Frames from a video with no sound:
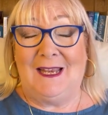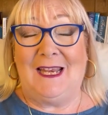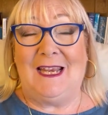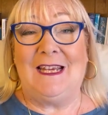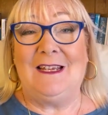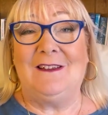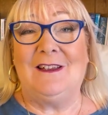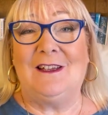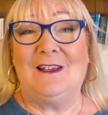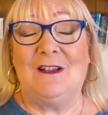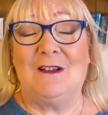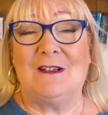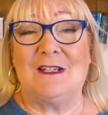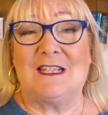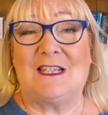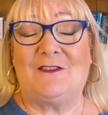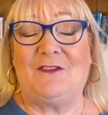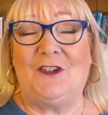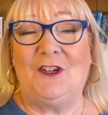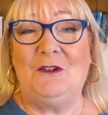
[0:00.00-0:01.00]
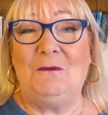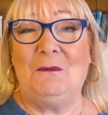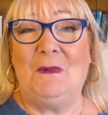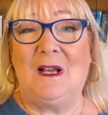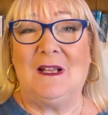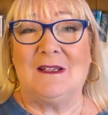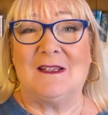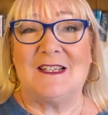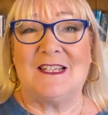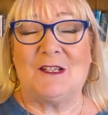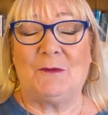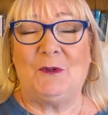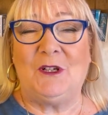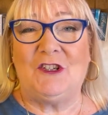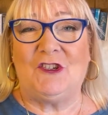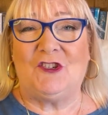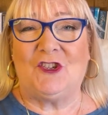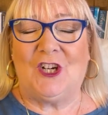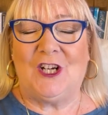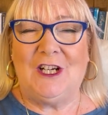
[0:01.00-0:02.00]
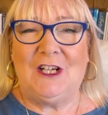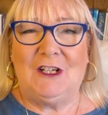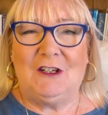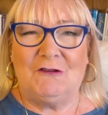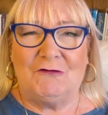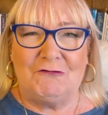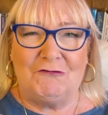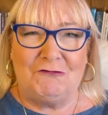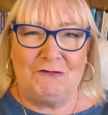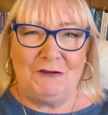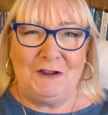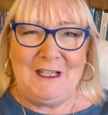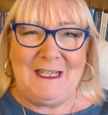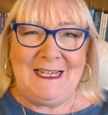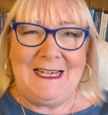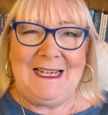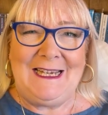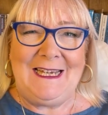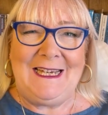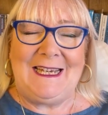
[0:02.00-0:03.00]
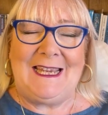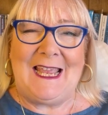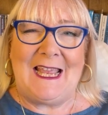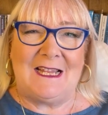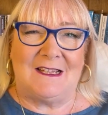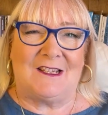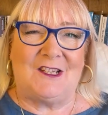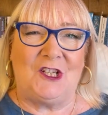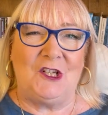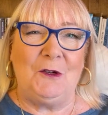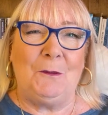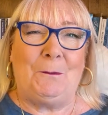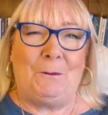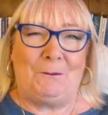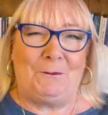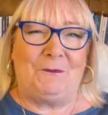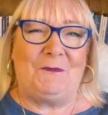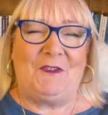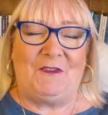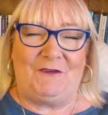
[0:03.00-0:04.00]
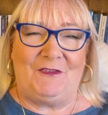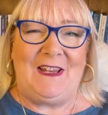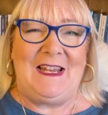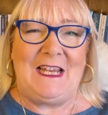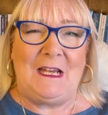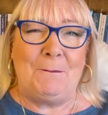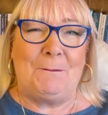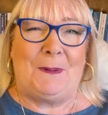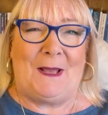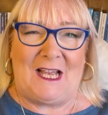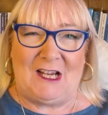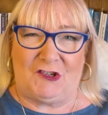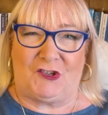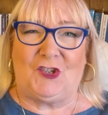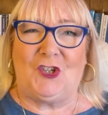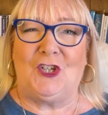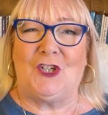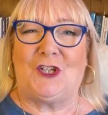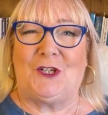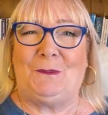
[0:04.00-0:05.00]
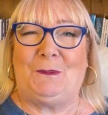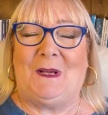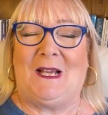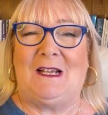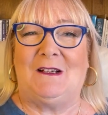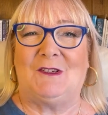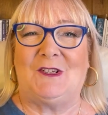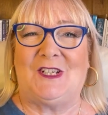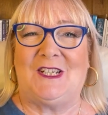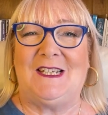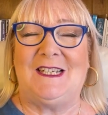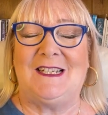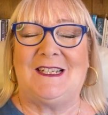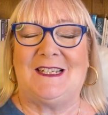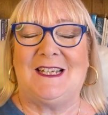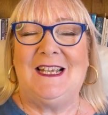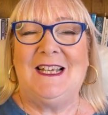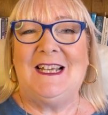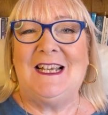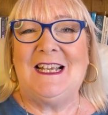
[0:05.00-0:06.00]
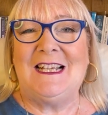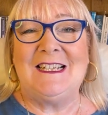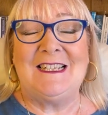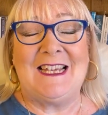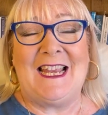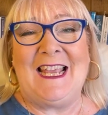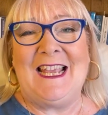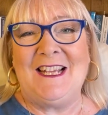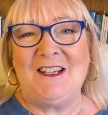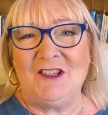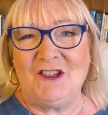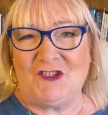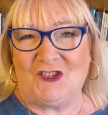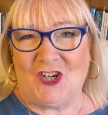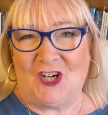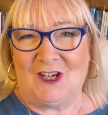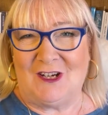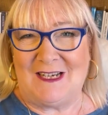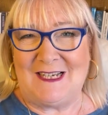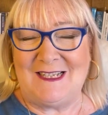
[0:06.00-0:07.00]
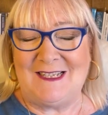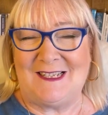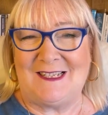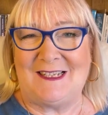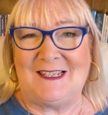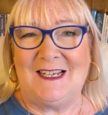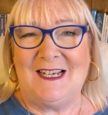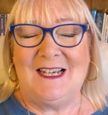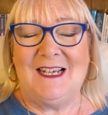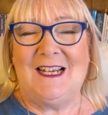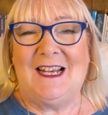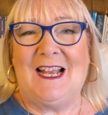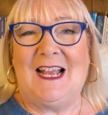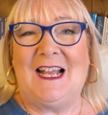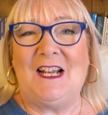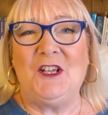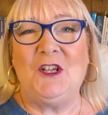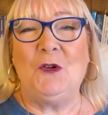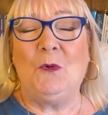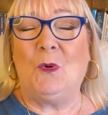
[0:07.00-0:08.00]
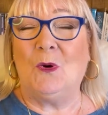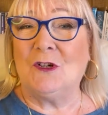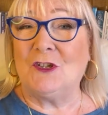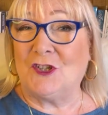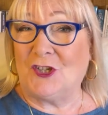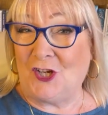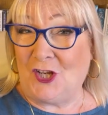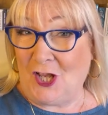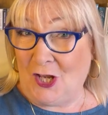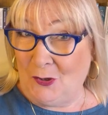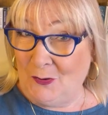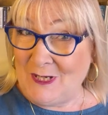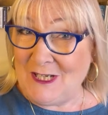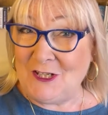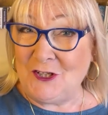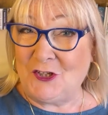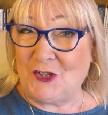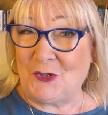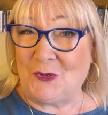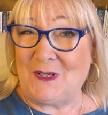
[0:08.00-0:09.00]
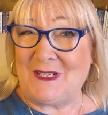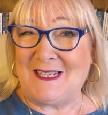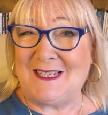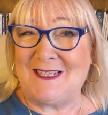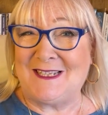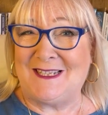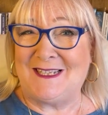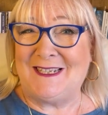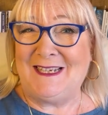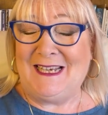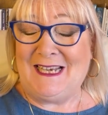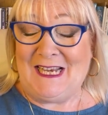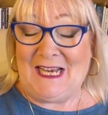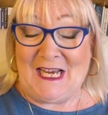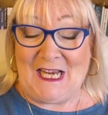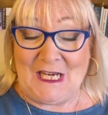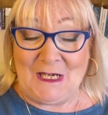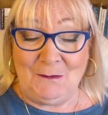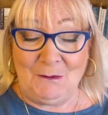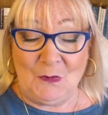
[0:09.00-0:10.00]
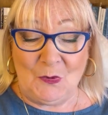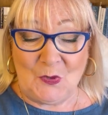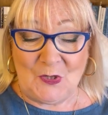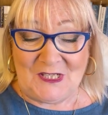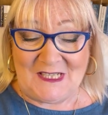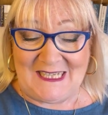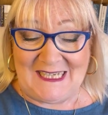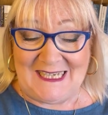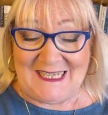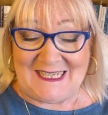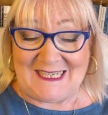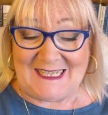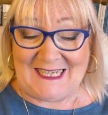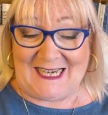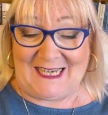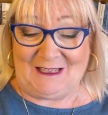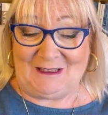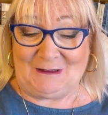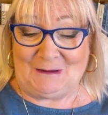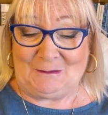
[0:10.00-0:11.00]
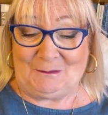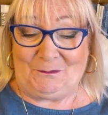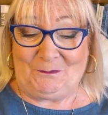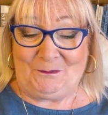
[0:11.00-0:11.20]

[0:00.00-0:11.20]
in the last few months, which really gets you feeling passionate about it and energized, and you want to go into it in more detail.